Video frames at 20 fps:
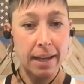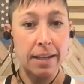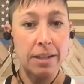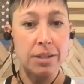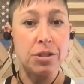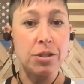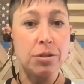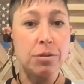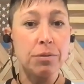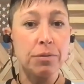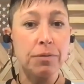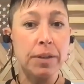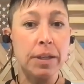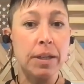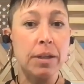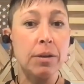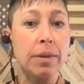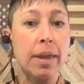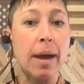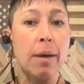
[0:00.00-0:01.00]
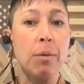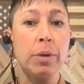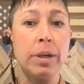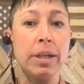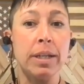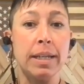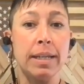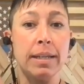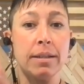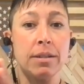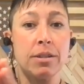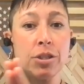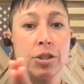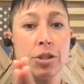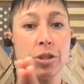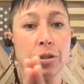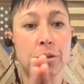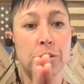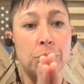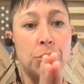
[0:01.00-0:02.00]
I do feel that we need
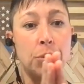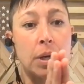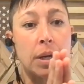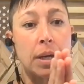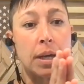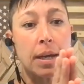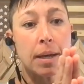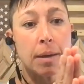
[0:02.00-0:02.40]
to